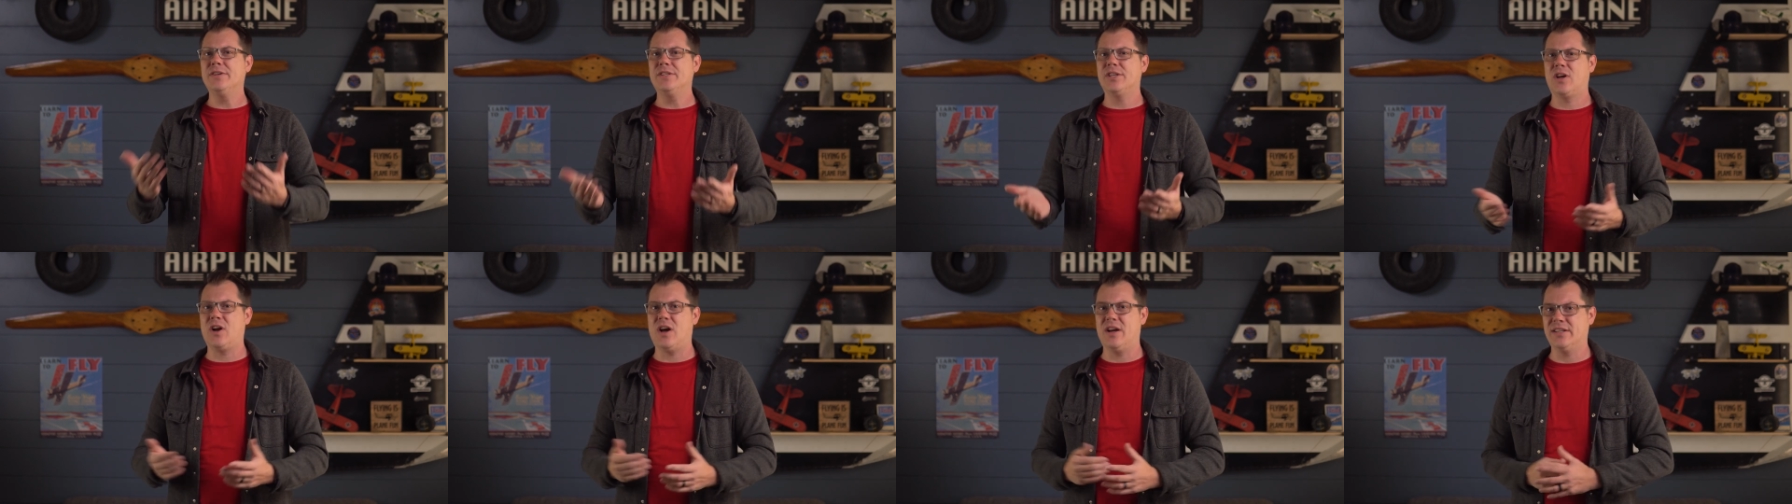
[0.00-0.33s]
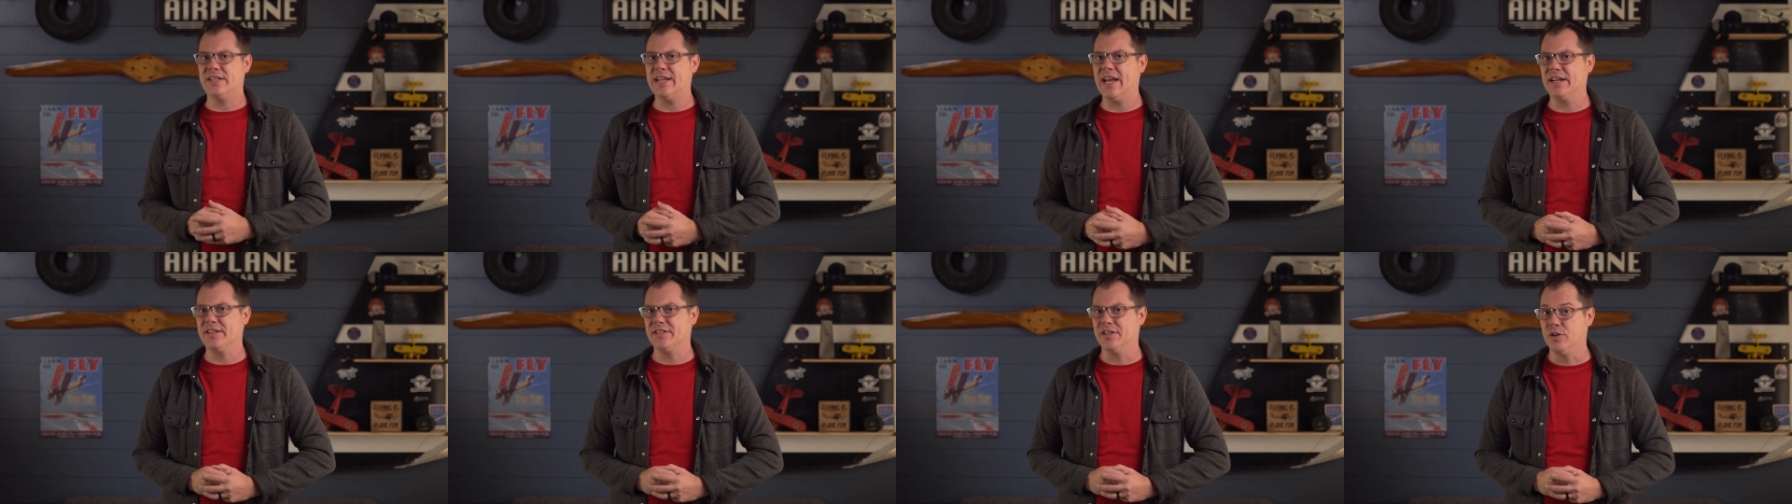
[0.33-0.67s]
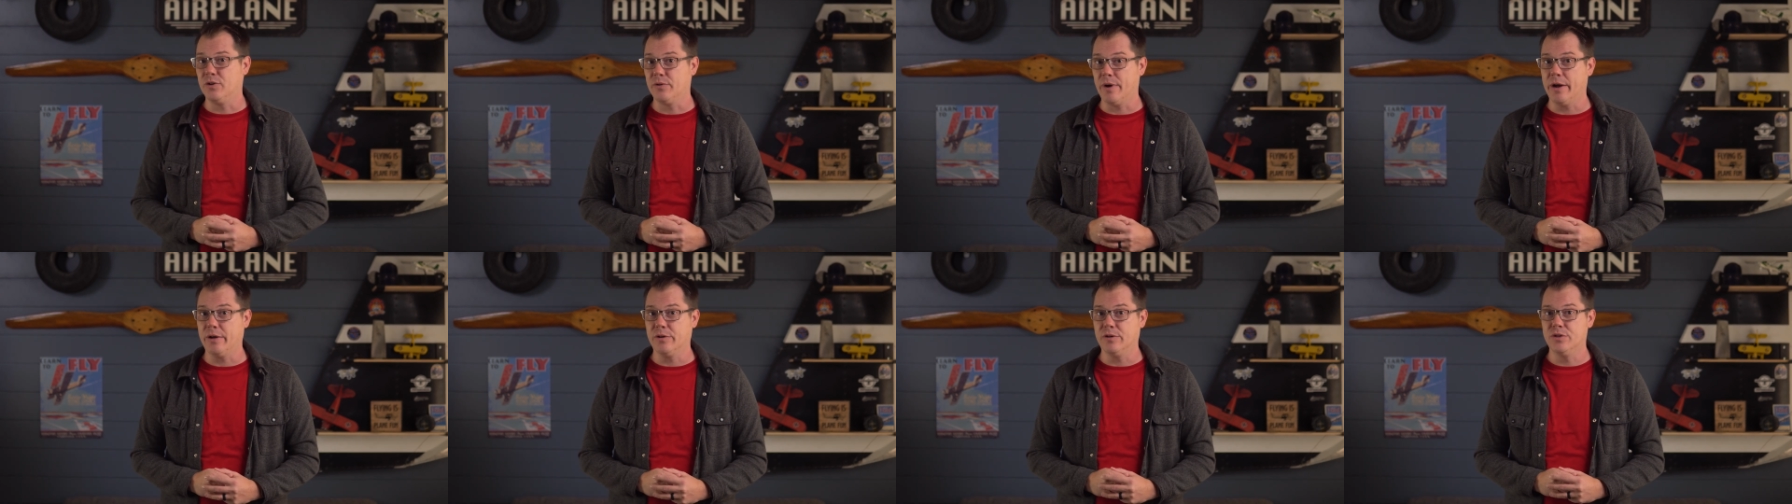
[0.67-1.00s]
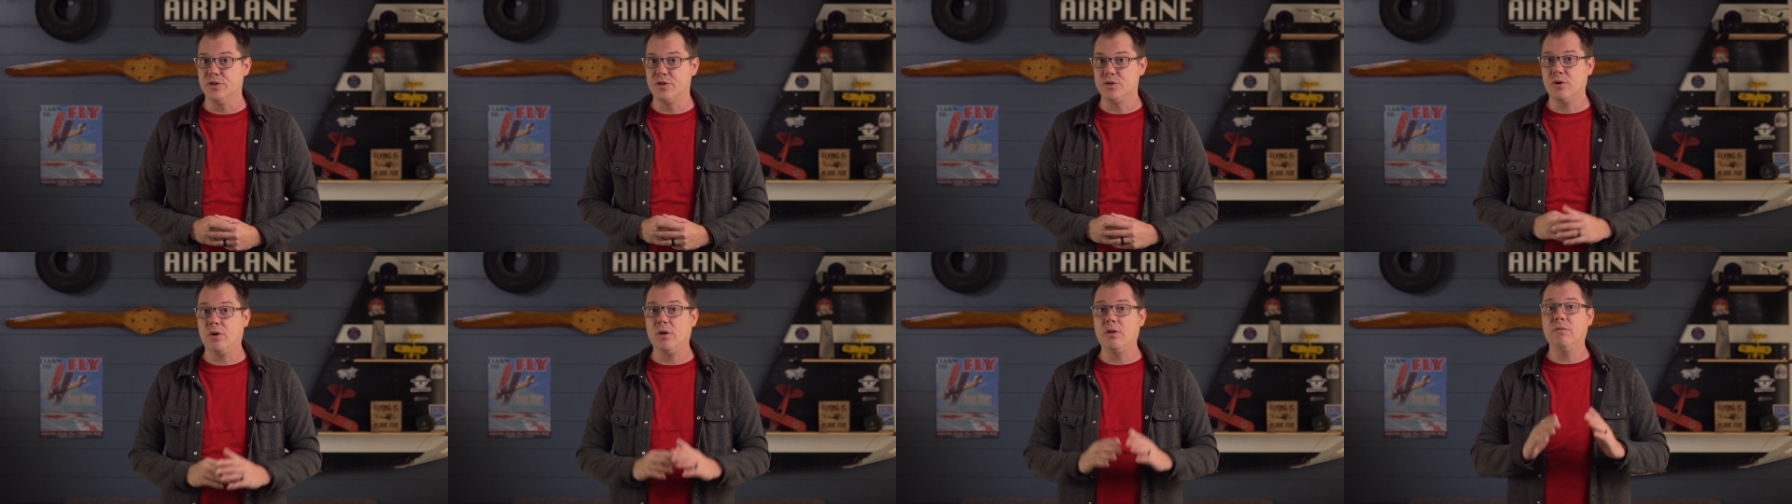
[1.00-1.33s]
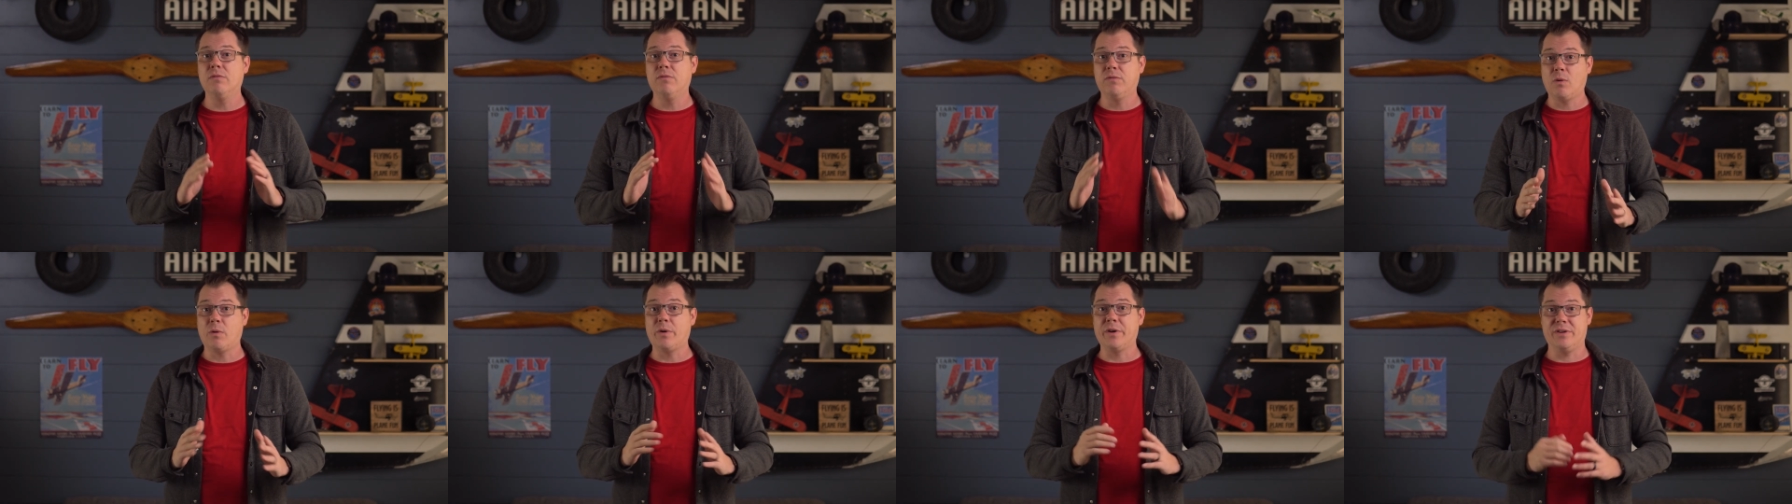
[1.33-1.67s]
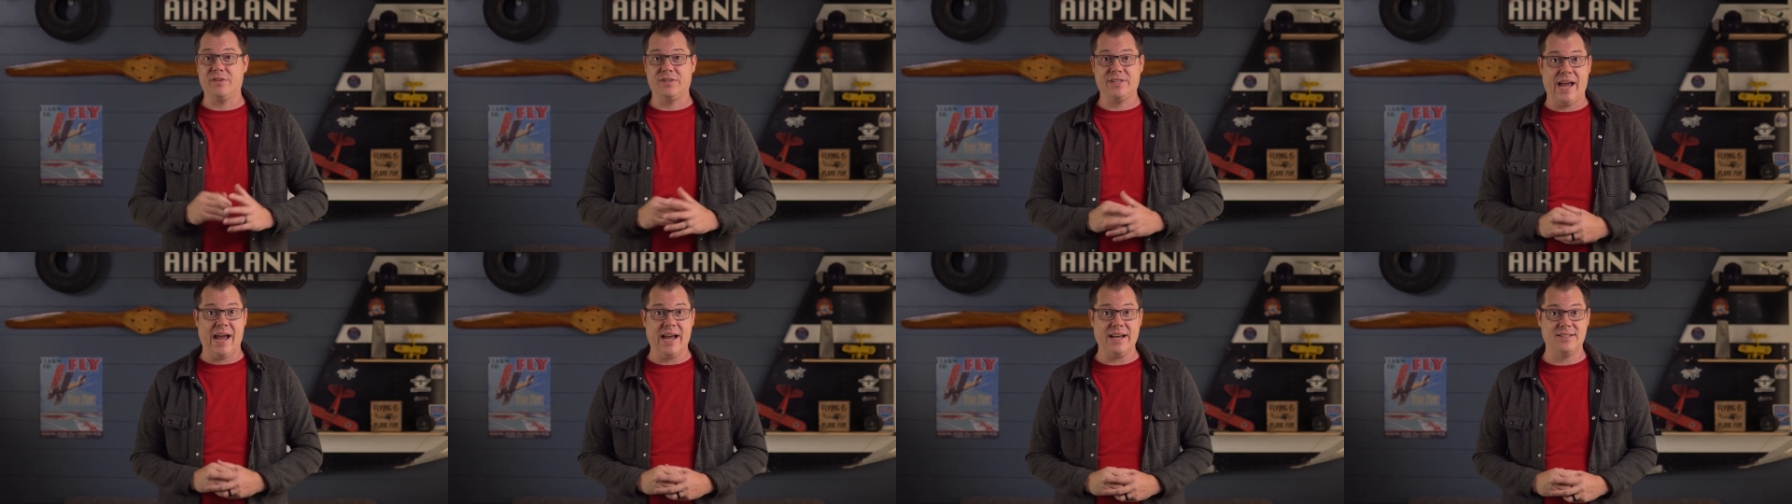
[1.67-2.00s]
to contacting ground control for your
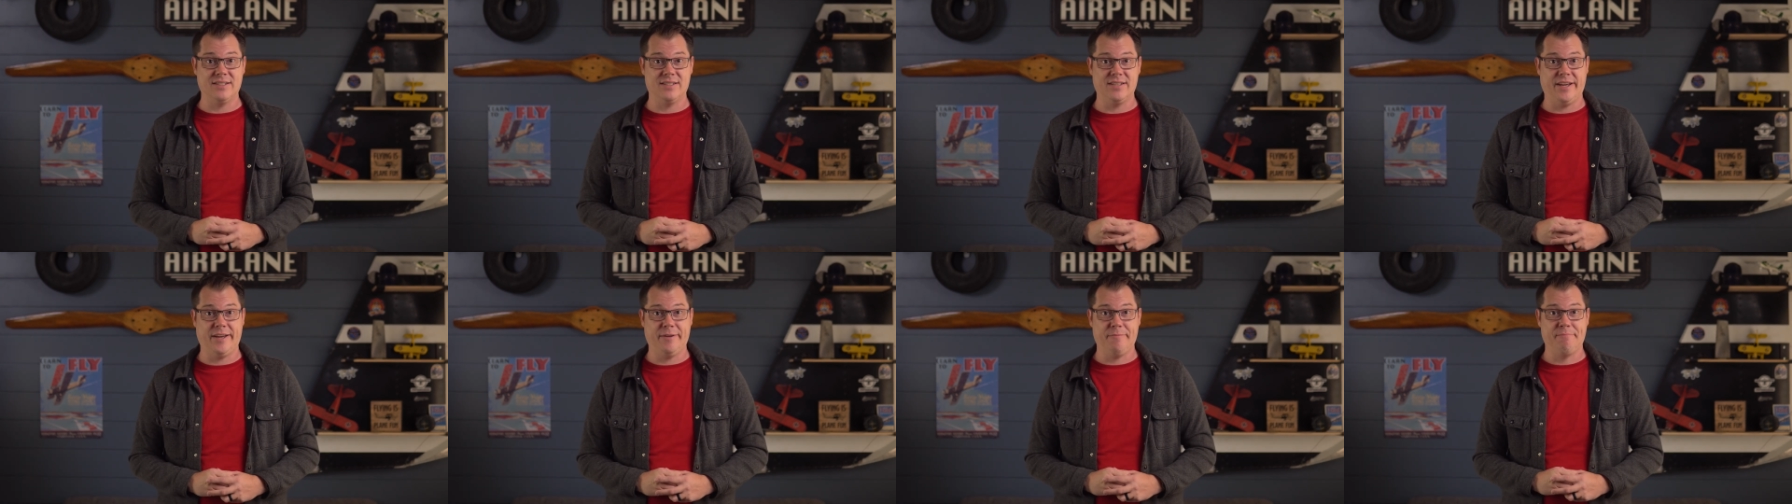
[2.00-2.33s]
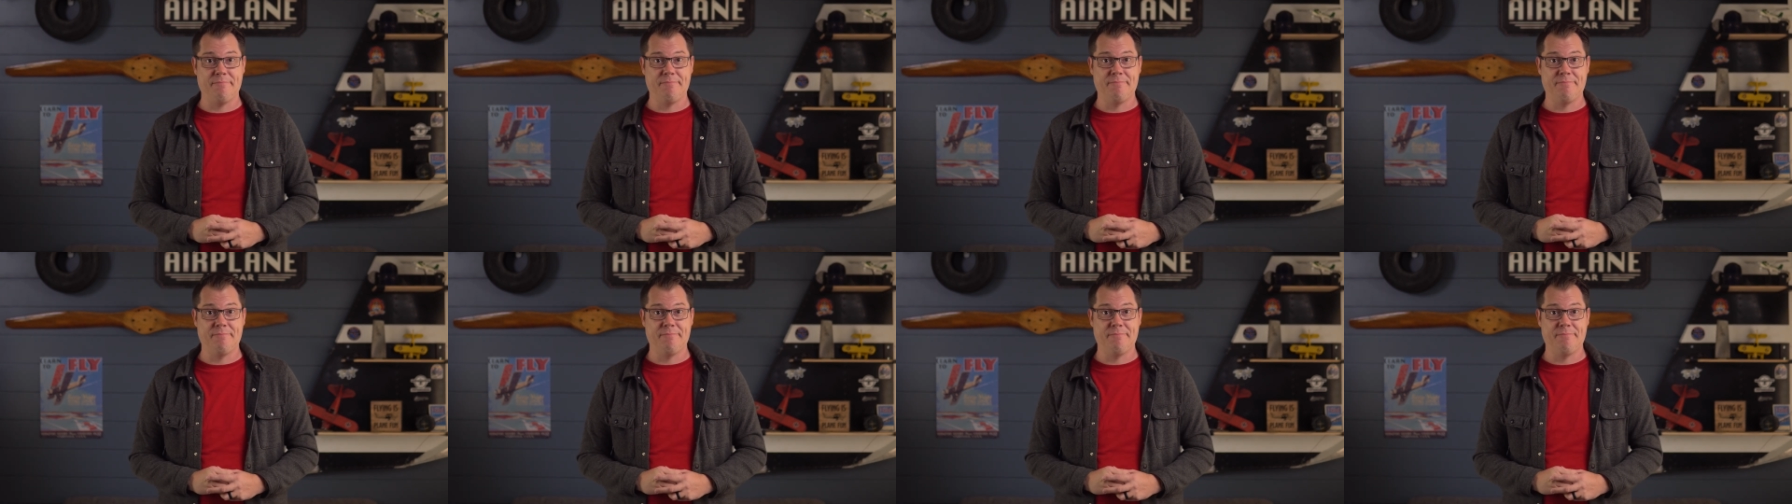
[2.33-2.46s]
taxi.